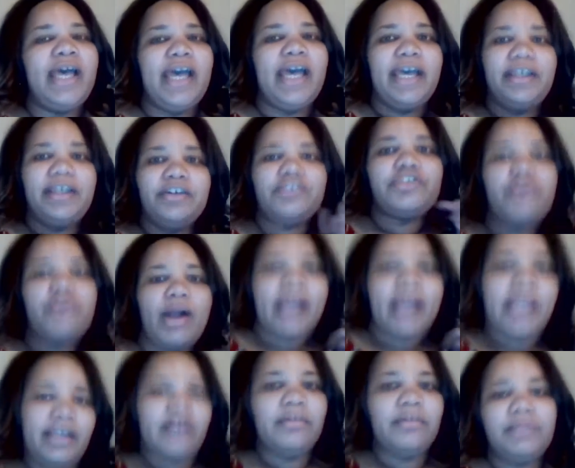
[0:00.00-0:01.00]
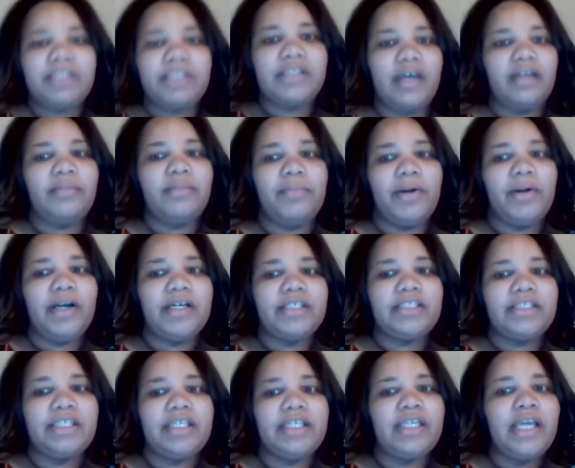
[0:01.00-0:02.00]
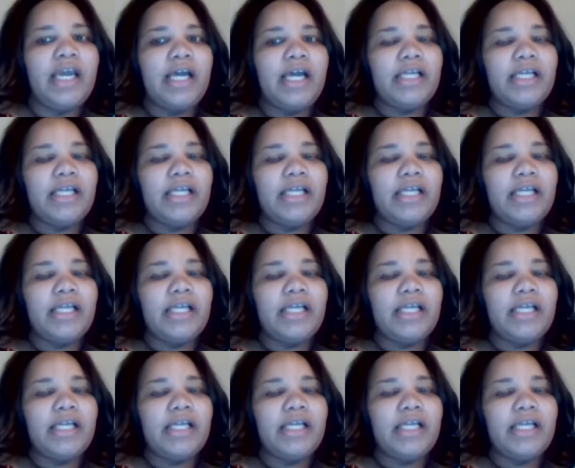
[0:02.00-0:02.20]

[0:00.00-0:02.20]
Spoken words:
and you're trying to help this other person.